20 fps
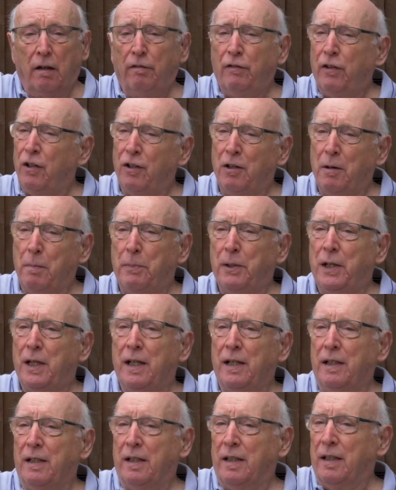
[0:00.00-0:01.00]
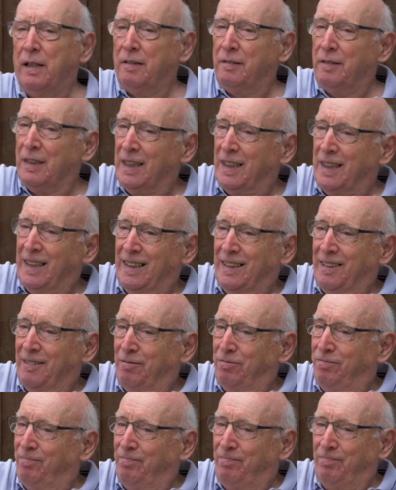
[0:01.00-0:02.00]
If you're a beginner,
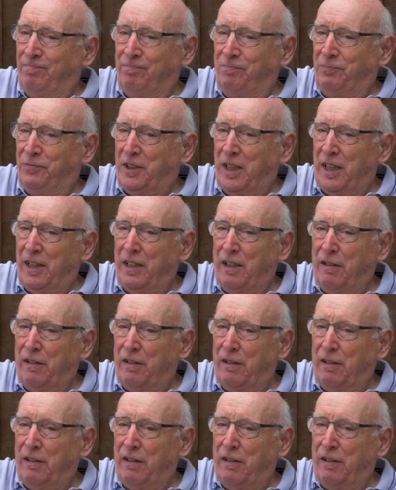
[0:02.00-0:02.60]
that